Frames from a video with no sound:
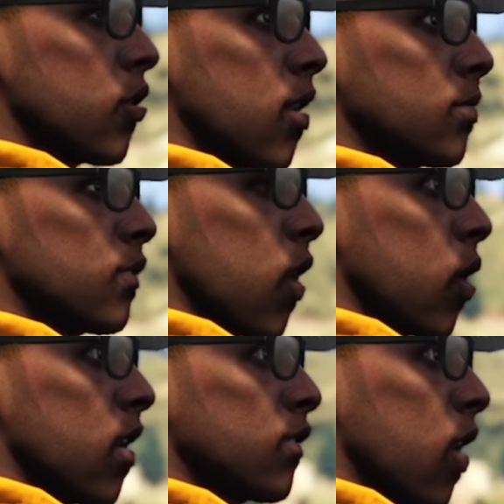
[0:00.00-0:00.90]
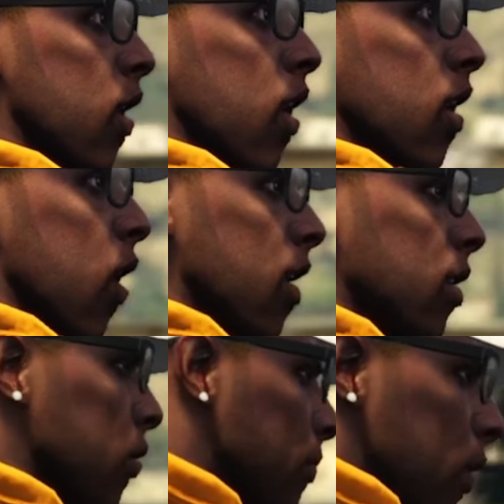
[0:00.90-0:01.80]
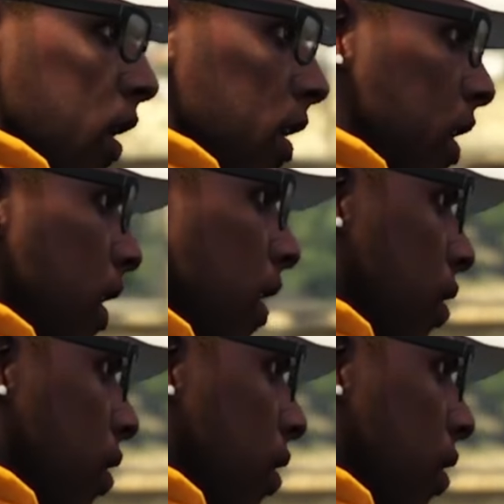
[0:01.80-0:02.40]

have the car drive for you. I don't